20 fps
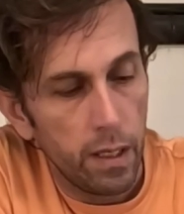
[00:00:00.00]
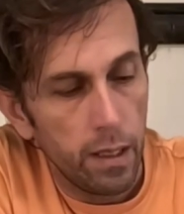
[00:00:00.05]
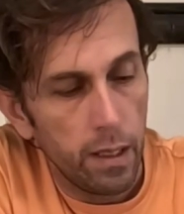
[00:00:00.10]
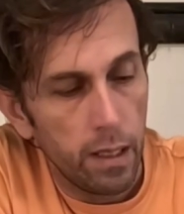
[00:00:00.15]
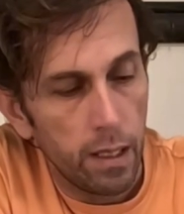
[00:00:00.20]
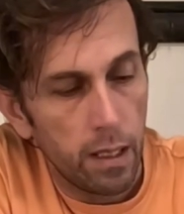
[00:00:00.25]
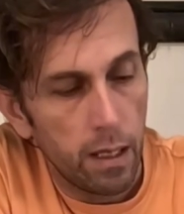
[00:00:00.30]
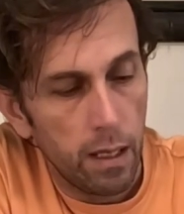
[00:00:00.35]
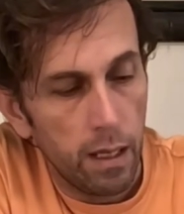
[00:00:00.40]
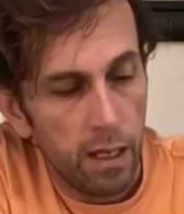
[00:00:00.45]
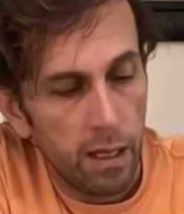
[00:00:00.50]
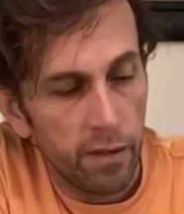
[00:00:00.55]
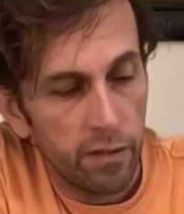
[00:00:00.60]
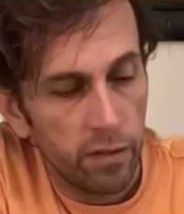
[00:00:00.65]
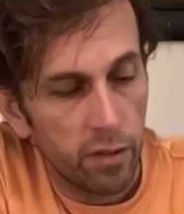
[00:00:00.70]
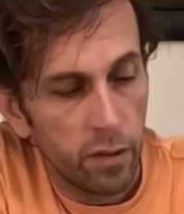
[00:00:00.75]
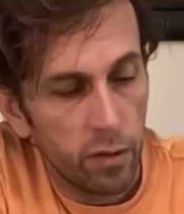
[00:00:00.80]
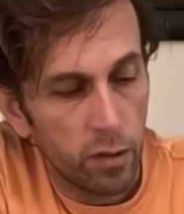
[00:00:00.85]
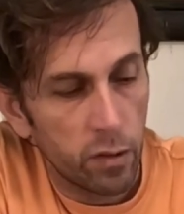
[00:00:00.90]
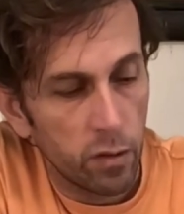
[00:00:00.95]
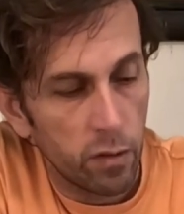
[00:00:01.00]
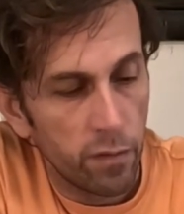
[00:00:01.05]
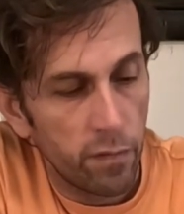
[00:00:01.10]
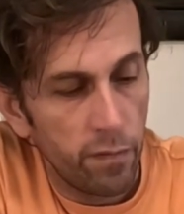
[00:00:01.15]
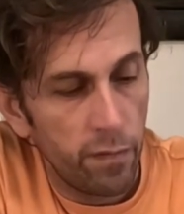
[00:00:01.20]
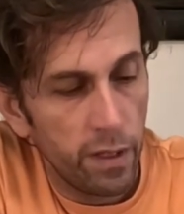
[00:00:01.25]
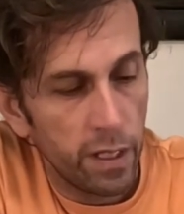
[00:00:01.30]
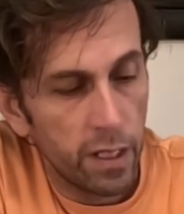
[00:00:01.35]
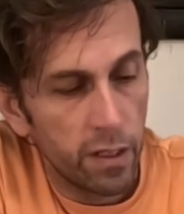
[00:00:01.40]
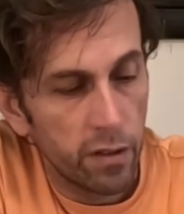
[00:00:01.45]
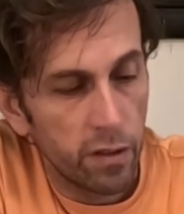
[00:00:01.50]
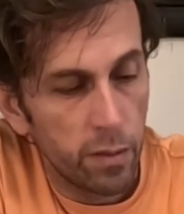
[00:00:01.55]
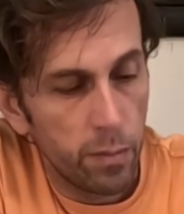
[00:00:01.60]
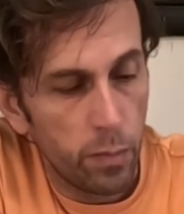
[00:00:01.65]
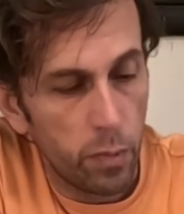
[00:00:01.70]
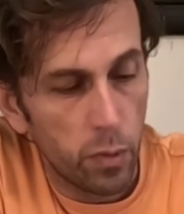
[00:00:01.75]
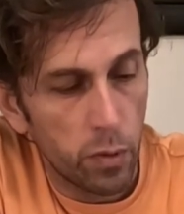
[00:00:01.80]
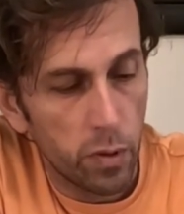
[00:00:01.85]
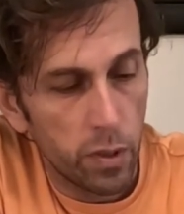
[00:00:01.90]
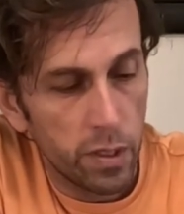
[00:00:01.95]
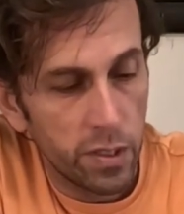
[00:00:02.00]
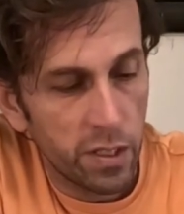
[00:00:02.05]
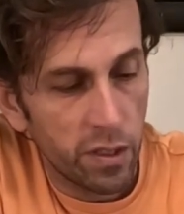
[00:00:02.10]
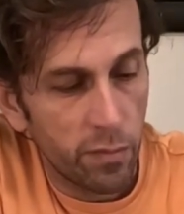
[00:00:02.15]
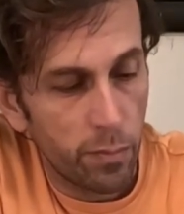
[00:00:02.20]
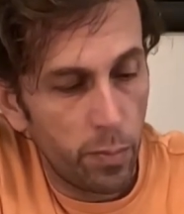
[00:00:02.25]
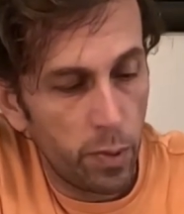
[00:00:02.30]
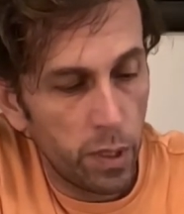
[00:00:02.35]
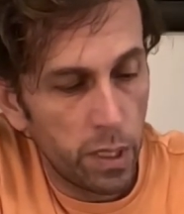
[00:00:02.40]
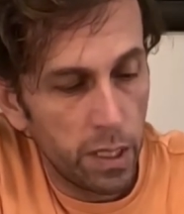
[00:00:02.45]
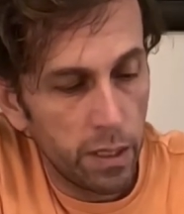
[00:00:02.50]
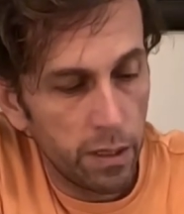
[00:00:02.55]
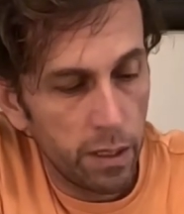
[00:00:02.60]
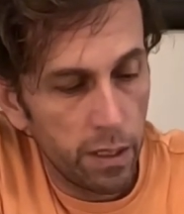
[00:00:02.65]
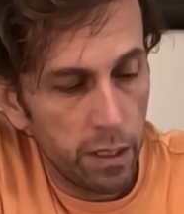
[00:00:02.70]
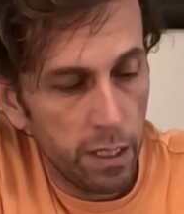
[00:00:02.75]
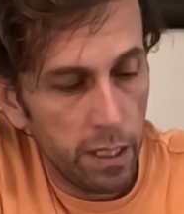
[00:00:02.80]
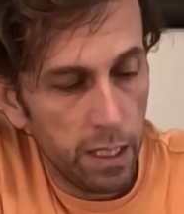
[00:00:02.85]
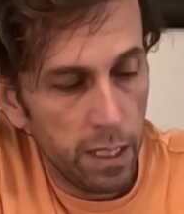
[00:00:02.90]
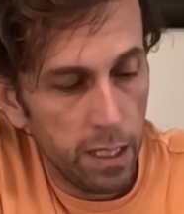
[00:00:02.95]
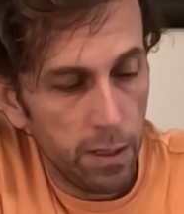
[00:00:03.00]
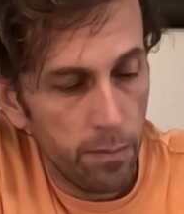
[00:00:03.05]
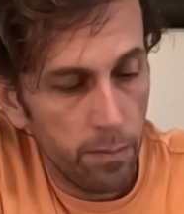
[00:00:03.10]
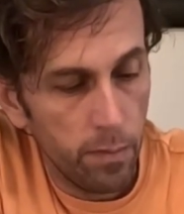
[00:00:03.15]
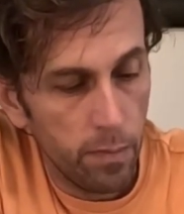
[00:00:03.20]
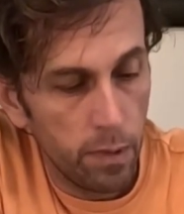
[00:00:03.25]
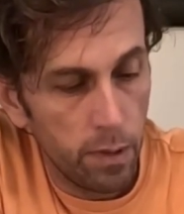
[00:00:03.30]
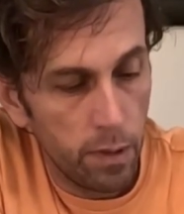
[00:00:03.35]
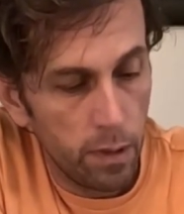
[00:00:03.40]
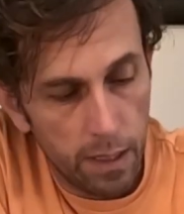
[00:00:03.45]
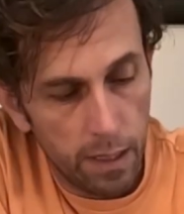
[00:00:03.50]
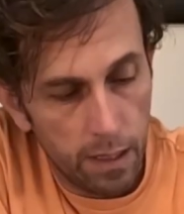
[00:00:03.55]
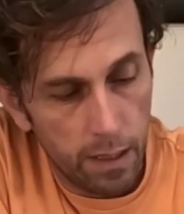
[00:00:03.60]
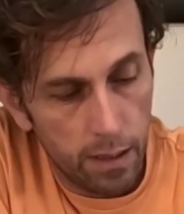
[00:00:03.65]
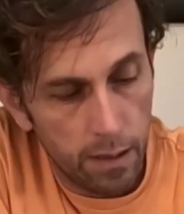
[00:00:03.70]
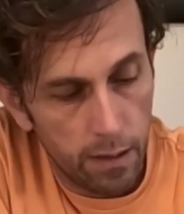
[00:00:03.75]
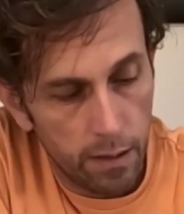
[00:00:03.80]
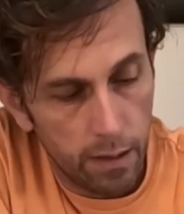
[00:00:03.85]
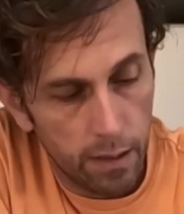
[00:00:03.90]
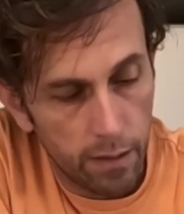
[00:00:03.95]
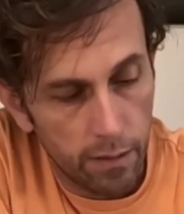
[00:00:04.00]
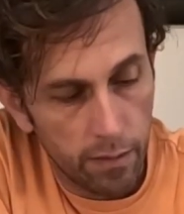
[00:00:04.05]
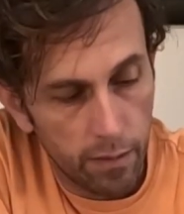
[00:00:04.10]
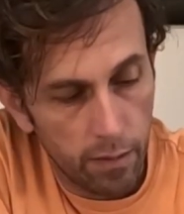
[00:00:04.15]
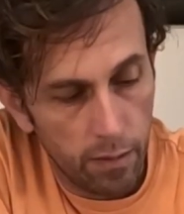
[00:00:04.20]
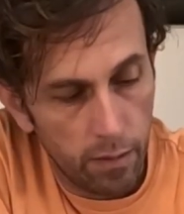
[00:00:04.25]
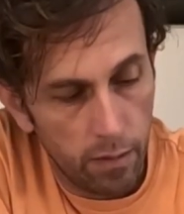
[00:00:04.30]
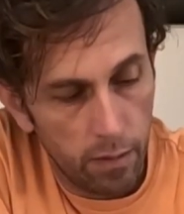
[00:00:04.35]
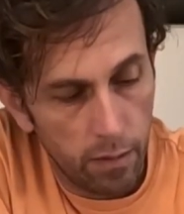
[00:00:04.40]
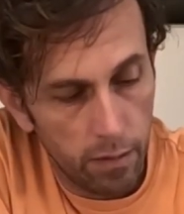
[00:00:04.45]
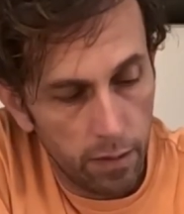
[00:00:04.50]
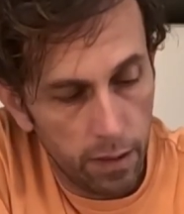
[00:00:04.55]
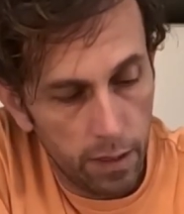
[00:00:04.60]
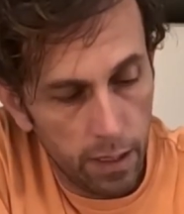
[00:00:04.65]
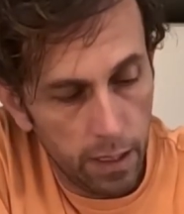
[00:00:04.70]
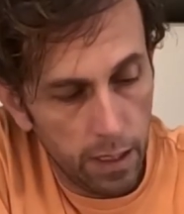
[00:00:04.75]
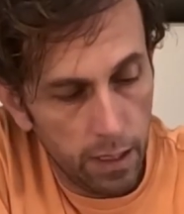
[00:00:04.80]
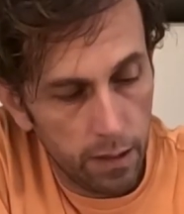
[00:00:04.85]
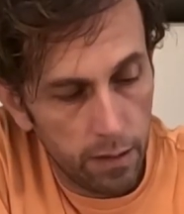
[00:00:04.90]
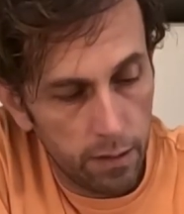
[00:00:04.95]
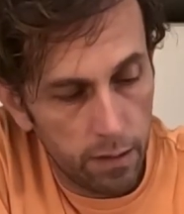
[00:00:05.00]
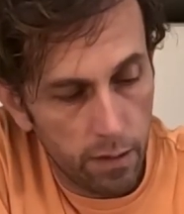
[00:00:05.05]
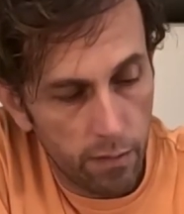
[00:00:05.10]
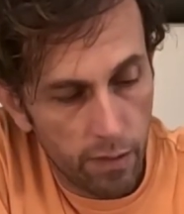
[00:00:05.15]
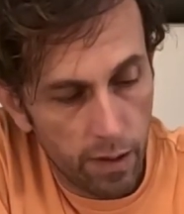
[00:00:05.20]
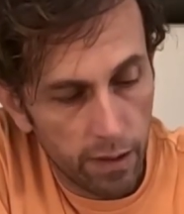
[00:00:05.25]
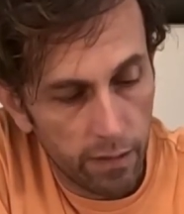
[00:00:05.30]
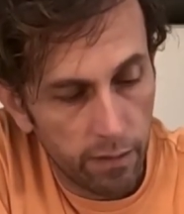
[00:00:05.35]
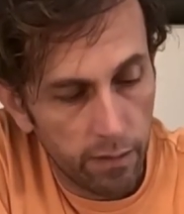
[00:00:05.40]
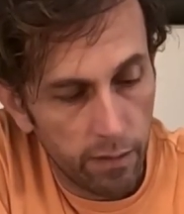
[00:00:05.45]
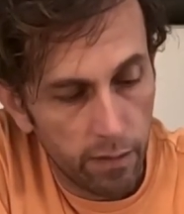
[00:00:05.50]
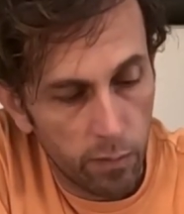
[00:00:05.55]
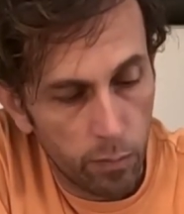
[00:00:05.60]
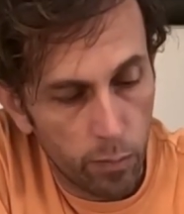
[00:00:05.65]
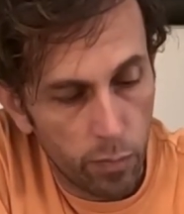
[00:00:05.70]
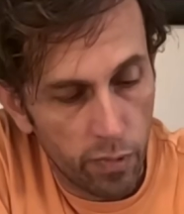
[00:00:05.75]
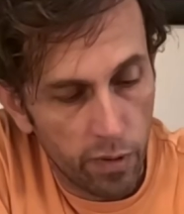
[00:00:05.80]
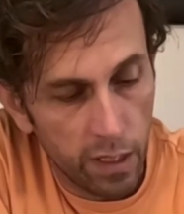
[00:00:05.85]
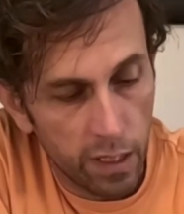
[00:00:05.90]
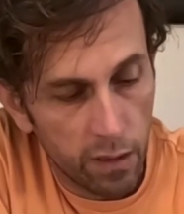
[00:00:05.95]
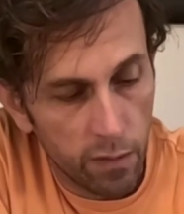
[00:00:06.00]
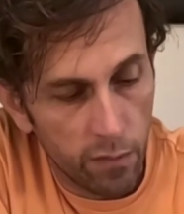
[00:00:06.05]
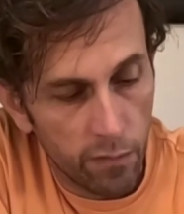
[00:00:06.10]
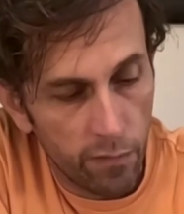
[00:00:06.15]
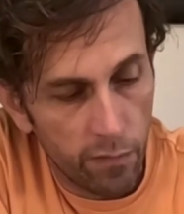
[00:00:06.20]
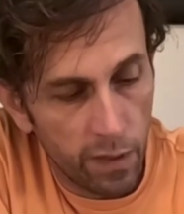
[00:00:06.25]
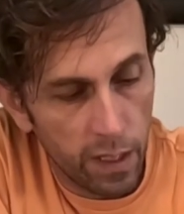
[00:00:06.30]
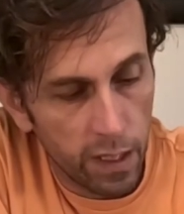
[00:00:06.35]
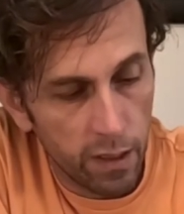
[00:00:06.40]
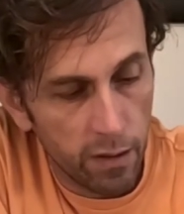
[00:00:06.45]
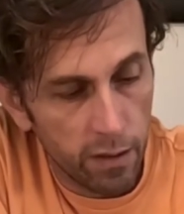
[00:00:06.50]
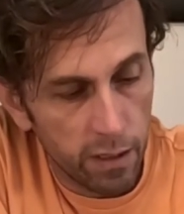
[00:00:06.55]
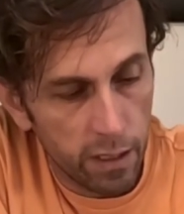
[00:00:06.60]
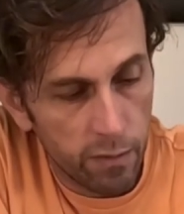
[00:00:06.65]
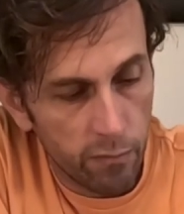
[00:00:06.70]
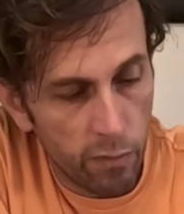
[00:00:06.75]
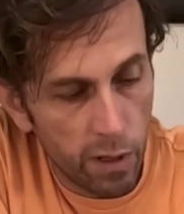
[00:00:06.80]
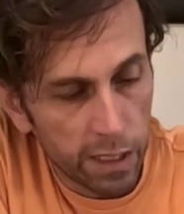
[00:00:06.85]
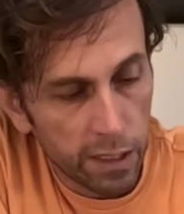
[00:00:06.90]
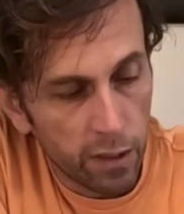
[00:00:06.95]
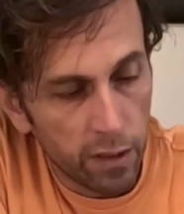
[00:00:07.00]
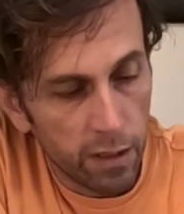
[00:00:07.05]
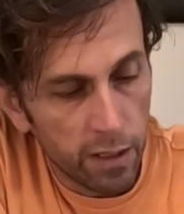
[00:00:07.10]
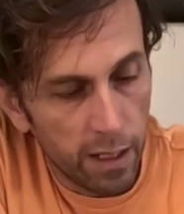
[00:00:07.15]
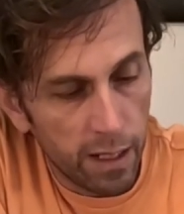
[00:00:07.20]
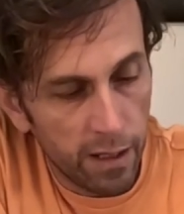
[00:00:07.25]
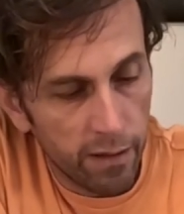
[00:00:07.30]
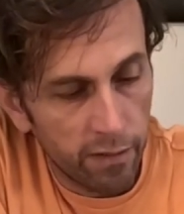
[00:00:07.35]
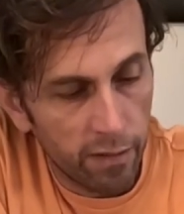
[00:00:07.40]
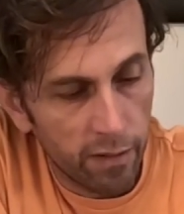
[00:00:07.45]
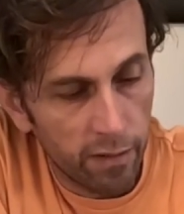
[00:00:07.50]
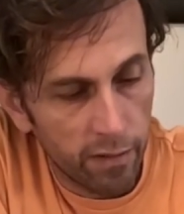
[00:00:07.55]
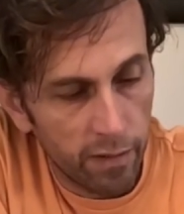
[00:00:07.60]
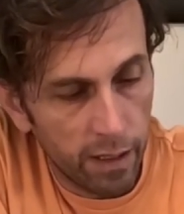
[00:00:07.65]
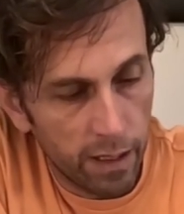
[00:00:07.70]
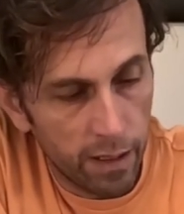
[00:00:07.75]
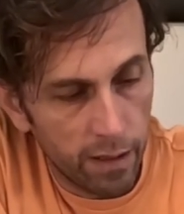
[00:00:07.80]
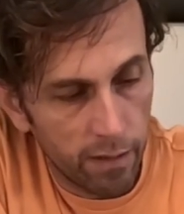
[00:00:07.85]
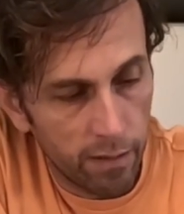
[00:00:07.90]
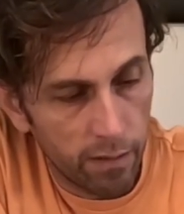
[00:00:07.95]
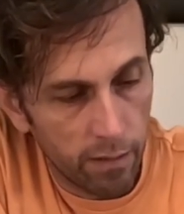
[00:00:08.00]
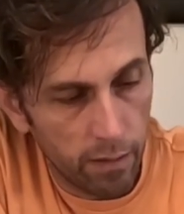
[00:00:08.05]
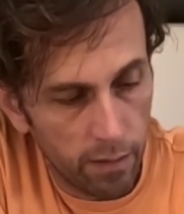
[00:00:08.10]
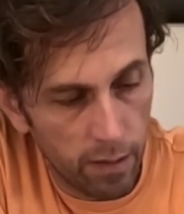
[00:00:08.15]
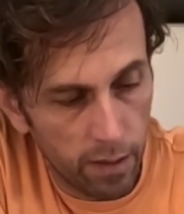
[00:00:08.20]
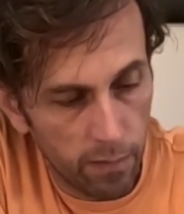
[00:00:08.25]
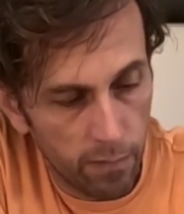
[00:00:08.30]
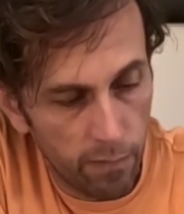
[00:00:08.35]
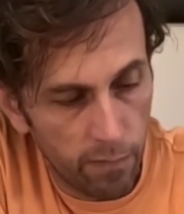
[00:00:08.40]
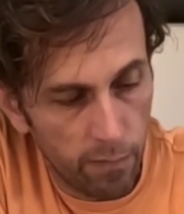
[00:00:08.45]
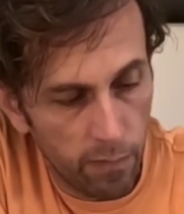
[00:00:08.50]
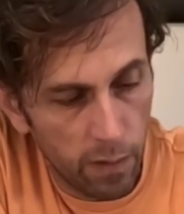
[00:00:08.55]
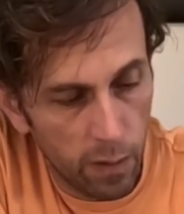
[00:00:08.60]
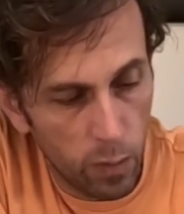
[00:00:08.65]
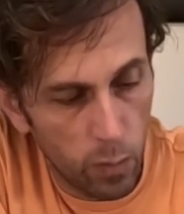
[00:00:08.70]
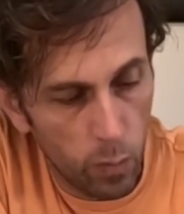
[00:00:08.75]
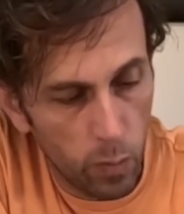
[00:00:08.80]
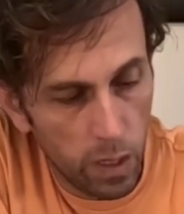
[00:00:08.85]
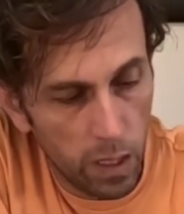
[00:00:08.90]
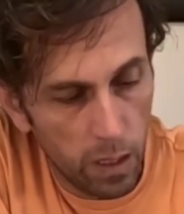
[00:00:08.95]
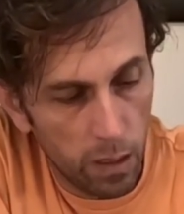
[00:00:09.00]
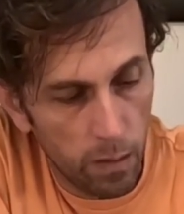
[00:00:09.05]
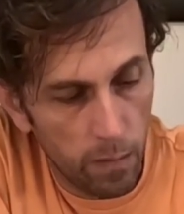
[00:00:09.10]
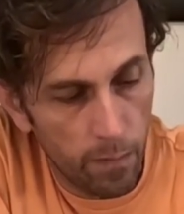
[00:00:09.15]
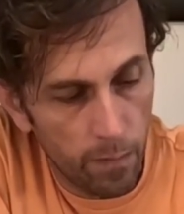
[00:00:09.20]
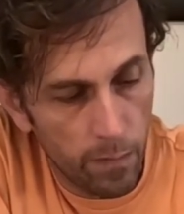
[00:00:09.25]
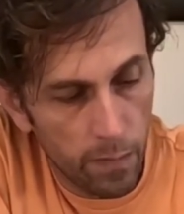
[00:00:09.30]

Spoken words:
It'll ask you to configure the board. Just put in the name and that's all you need. The rest is pre-configured. It recognizes that it's a float wheel.